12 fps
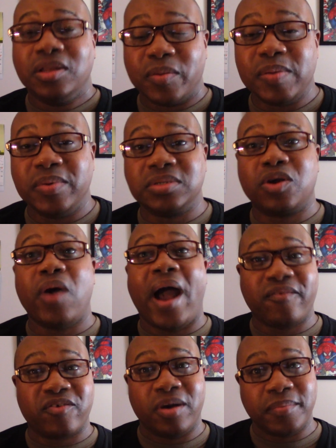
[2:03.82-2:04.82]
to people go
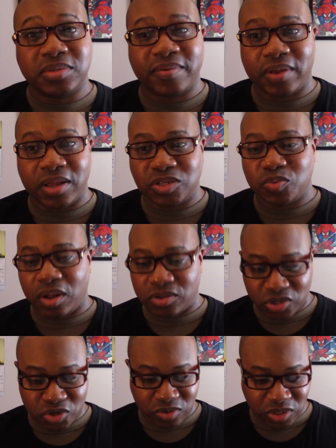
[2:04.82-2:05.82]
after him and stuff like that as well too.